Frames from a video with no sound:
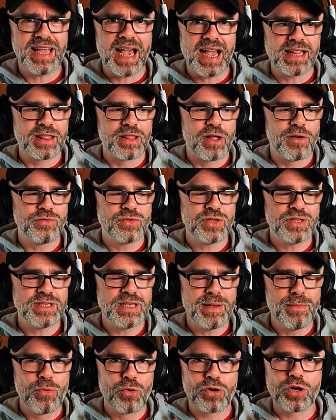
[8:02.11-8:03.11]
I'd love to
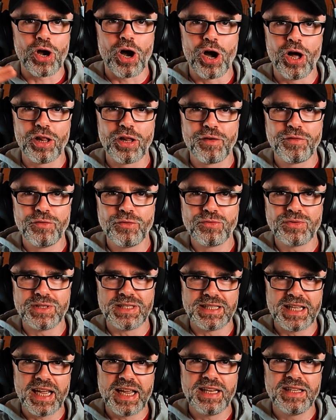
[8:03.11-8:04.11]
see more colourful
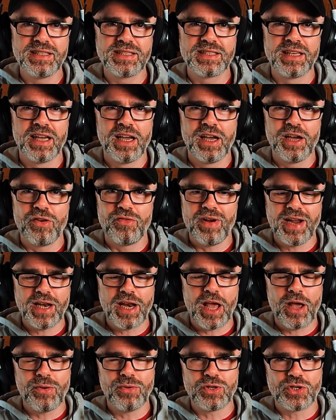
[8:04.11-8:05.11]
designs. Right
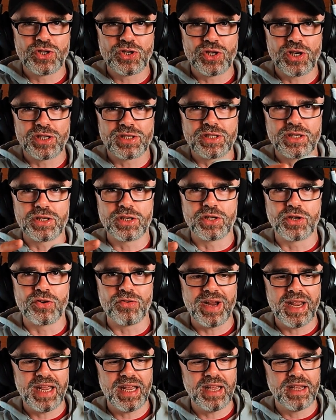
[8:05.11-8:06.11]
now, it's just
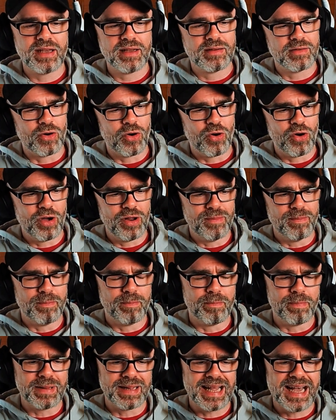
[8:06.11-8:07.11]
grey on
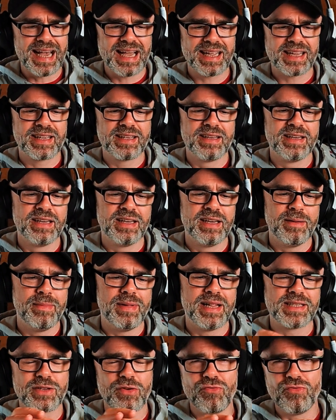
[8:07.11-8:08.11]
black. I mean,
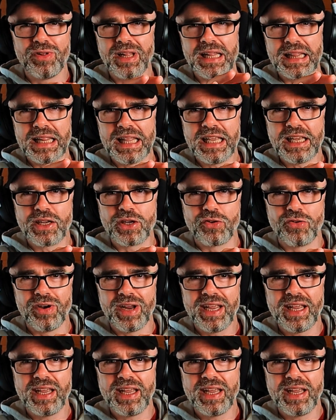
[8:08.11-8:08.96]
it's a really light grey